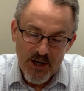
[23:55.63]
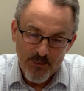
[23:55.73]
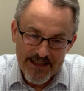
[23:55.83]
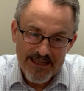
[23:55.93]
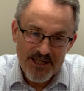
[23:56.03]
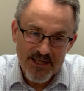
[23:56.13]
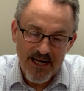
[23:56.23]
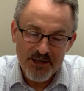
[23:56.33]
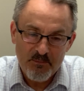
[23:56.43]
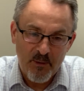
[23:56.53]
release to
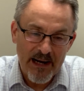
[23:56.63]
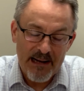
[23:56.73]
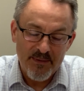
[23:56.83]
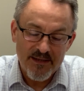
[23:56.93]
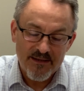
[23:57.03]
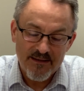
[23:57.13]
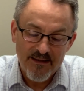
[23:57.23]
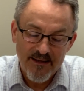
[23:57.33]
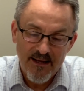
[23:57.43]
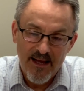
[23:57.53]
us Barabbas
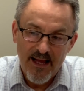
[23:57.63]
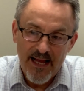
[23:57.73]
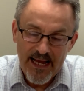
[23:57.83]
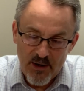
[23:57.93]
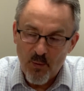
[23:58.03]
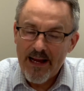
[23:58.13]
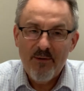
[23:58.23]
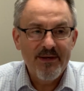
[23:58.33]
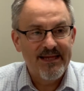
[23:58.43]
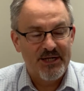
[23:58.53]
and away
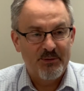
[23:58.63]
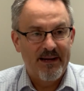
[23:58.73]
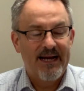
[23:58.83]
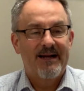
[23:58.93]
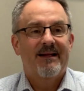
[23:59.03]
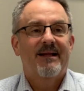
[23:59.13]
with this man.